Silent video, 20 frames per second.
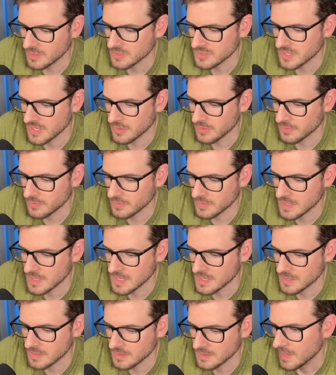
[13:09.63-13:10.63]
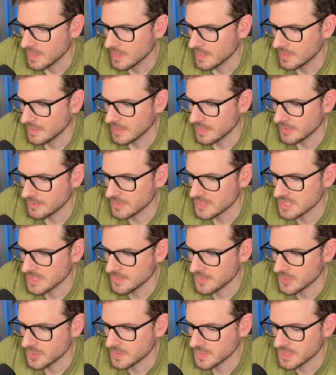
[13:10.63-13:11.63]
I'll say 3. Now the reason
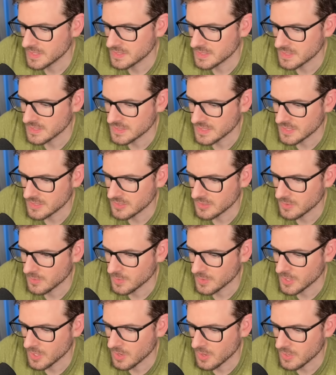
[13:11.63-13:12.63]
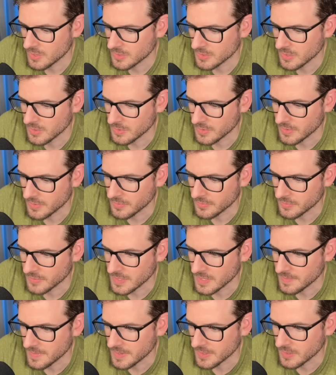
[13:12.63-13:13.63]
I'm doing this is I don't want to hard code it
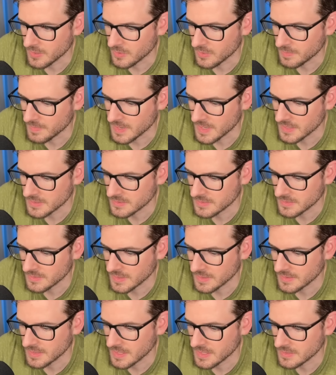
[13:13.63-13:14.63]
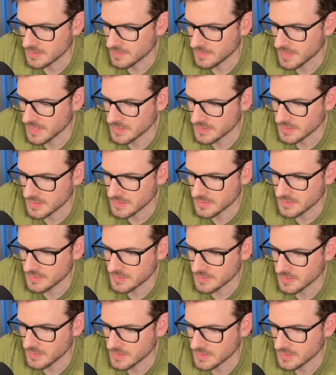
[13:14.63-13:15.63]
3 in my code base. Like that doesn't make sense.
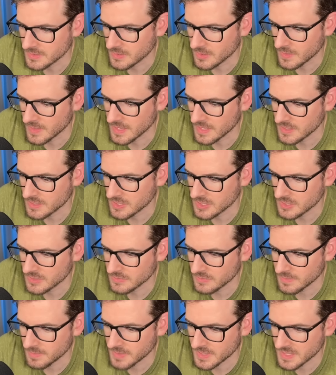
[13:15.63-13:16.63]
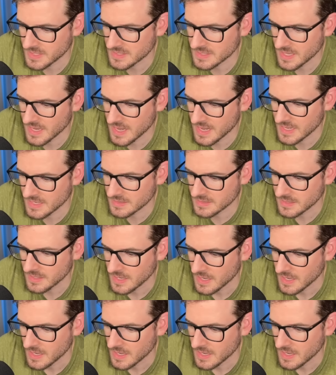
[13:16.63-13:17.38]
So let's go ahead and just replace that.